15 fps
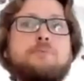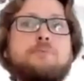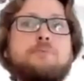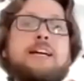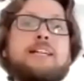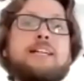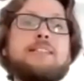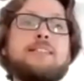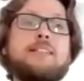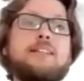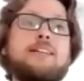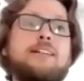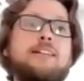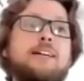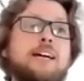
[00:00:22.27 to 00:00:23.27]
and
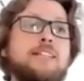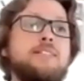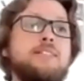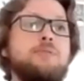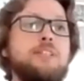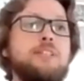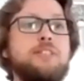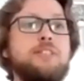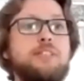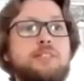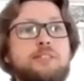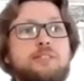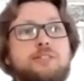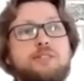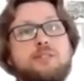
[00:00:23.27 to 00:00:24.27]
ask
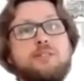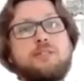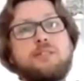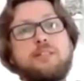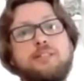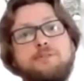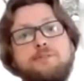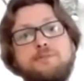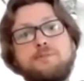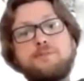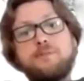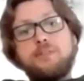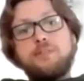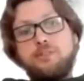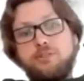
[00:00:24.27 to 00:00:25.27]
questions if
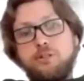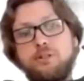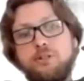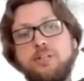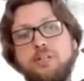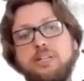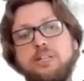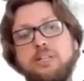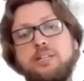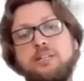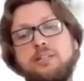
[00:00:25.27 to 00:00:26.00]
during,